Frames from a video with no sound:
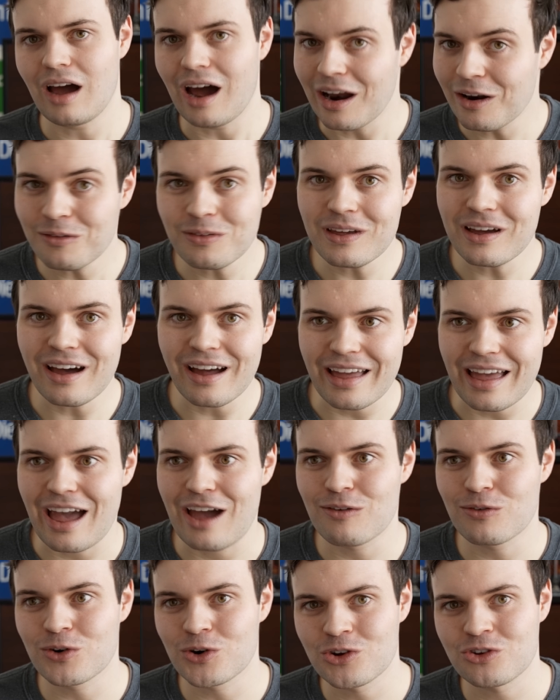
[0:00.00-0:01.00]
I don't think I
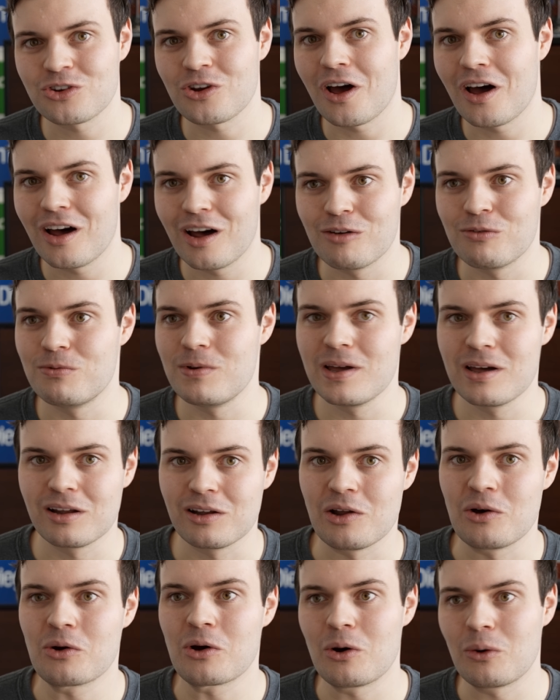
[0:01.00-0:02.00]
ever saw a V I A
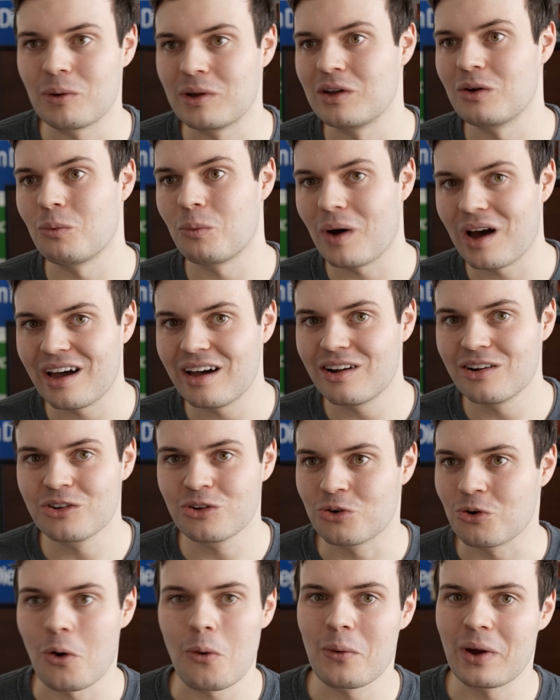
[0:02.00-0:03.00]
logo in the
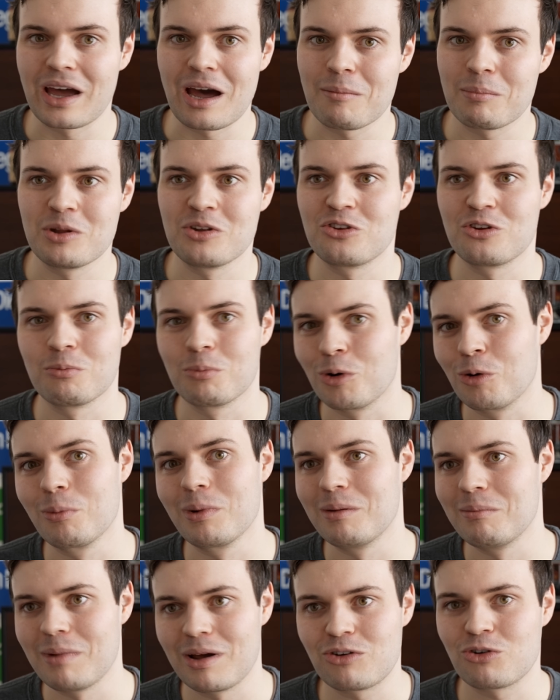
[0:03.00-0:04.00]
wild growing up in
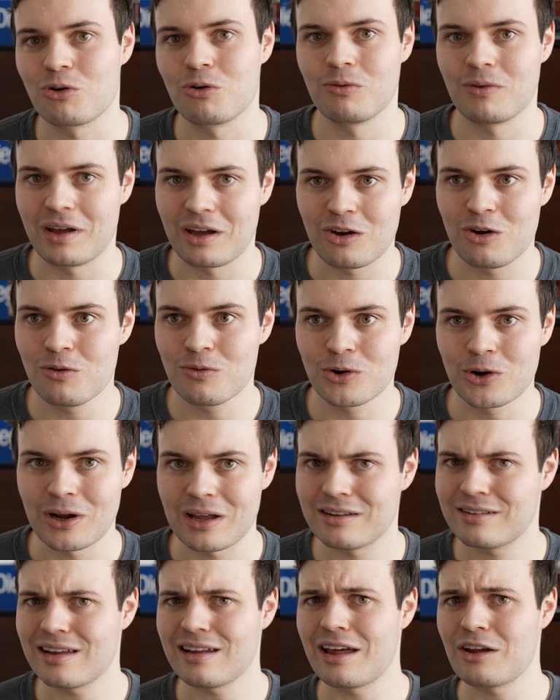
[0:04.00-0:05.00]
suburban Metro Vancouver
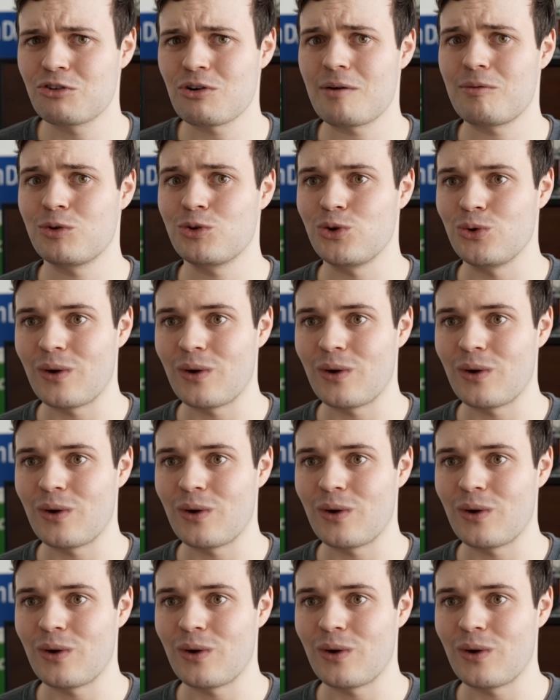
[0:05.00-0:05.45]
until I traveled